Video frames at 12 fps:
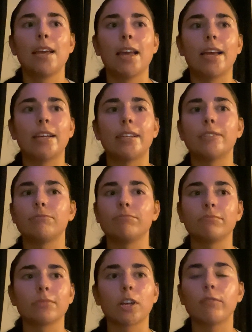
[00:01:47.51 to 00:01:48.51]
and
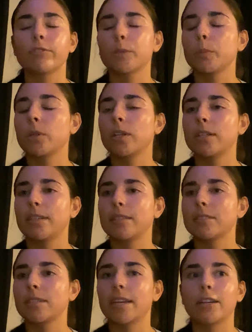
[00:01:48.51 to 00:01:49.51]
comfortable
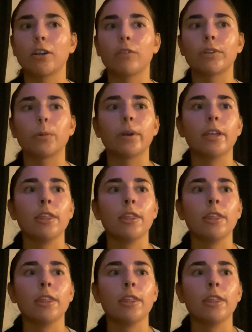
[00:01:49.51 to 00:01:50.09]
and get it over with.